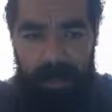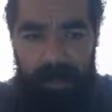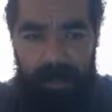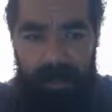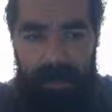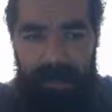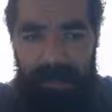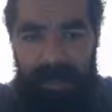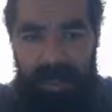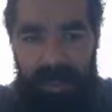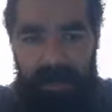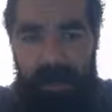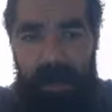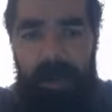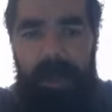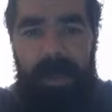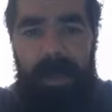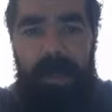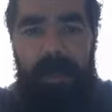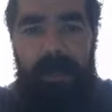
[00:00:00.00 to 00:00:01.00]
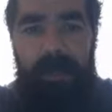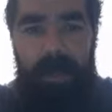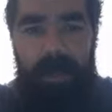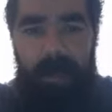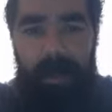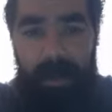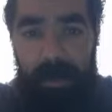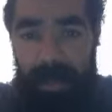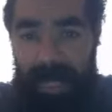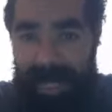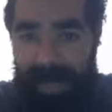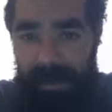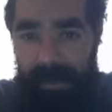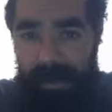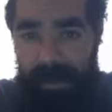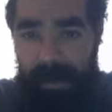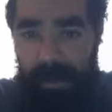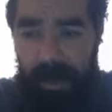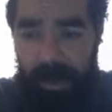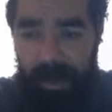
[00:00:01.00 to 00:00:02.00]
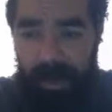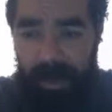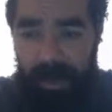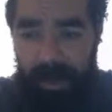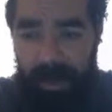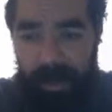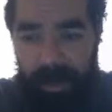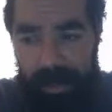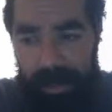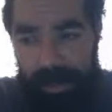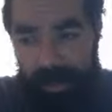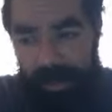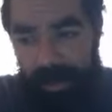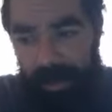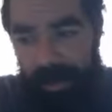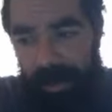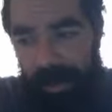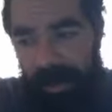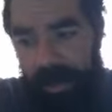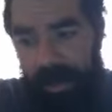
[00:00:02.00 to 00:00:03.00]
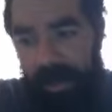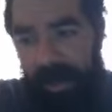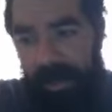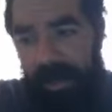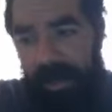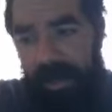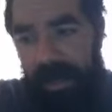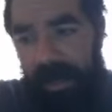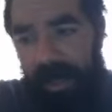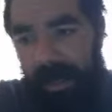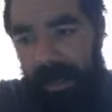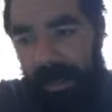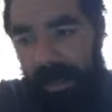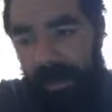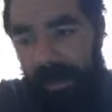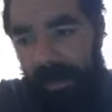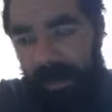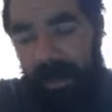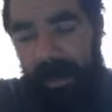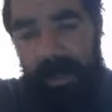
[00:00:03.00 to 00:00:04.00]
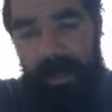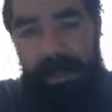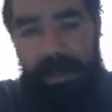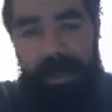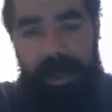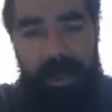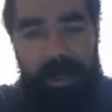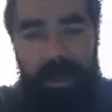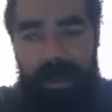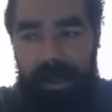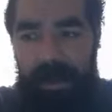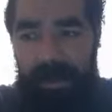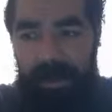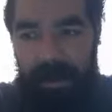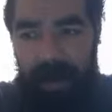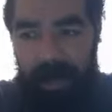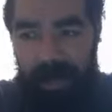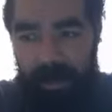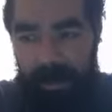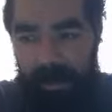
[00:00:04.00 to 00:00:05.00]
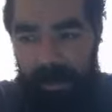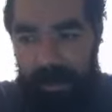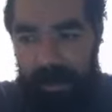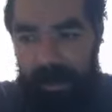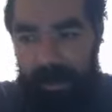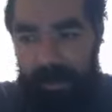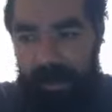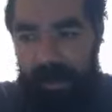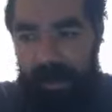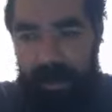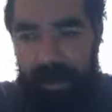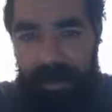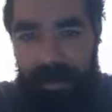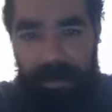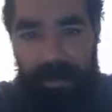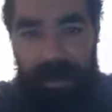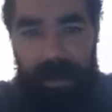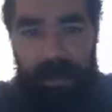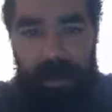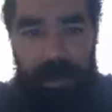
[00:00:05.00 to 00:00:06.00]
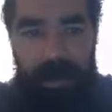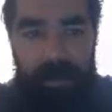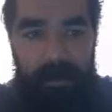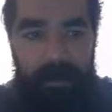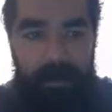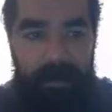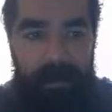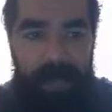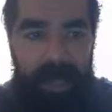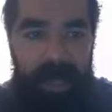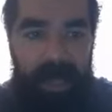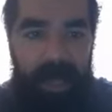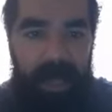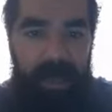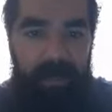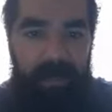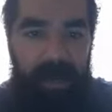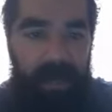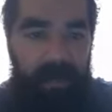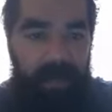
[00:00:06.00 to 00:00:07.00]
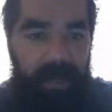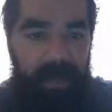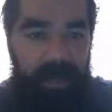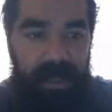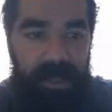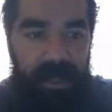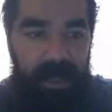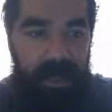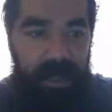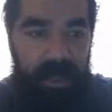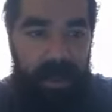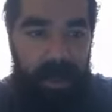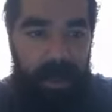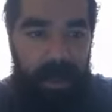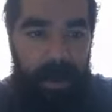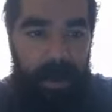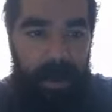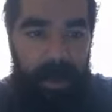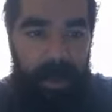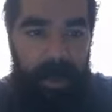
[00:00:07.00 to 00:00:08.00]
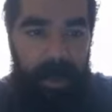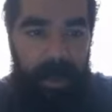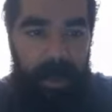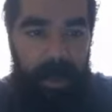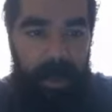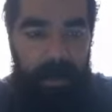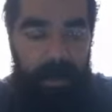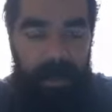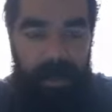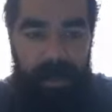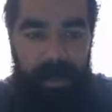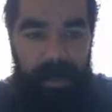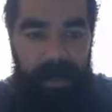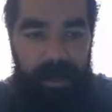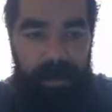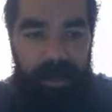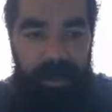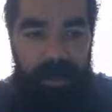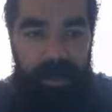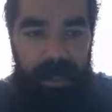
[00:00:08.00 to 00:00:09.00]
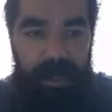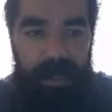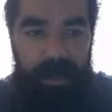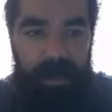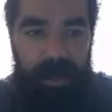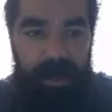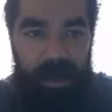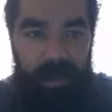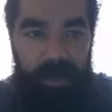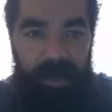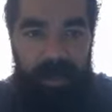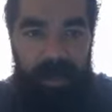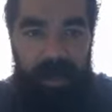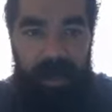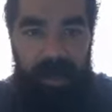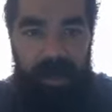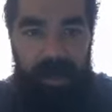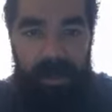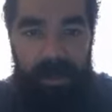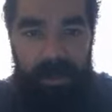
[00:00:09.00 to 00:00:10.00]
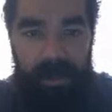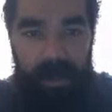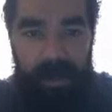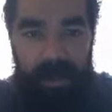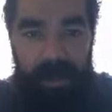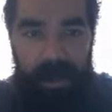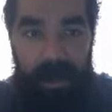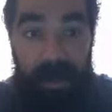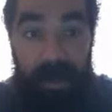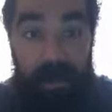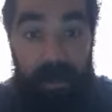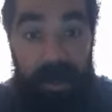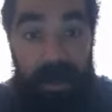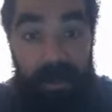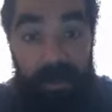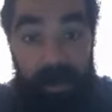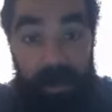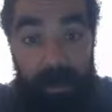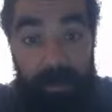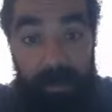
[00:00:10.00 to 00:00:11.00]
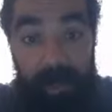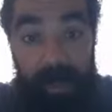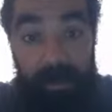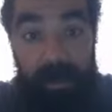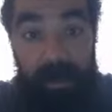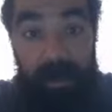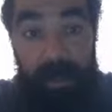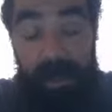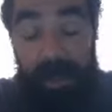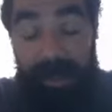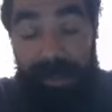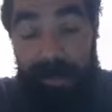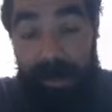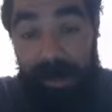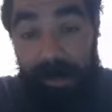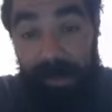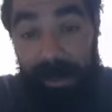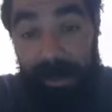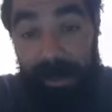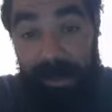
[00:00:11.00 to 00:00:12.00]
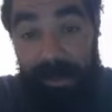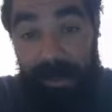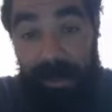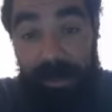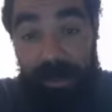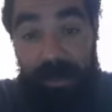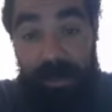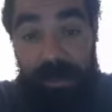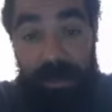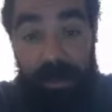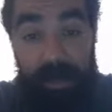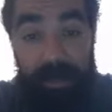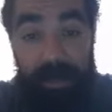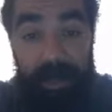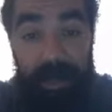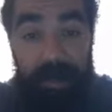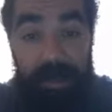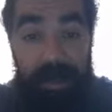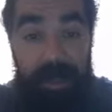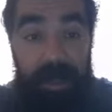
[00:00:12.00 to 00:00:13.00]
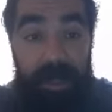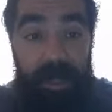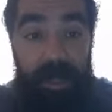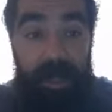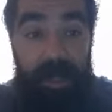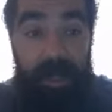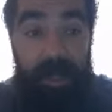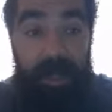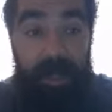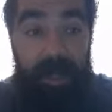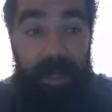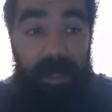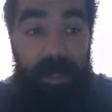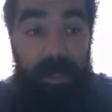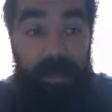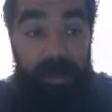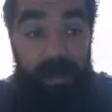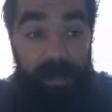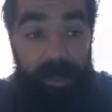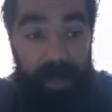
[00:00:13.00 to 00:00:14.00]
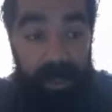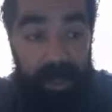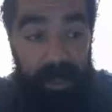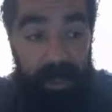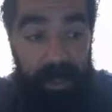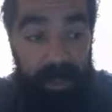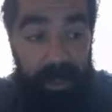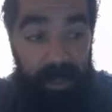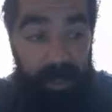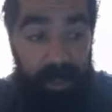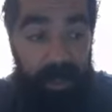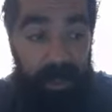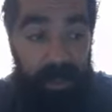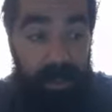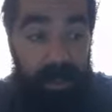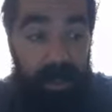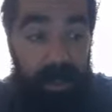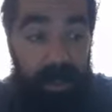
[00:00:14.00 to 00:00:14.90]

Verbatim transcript: from just growing up. Her dad was wealthy, and then they were disinherited or whatever. But my mom had family shit um, all of that was gone. All of like so, my family. I went to Occupy Wall Street to protest the recession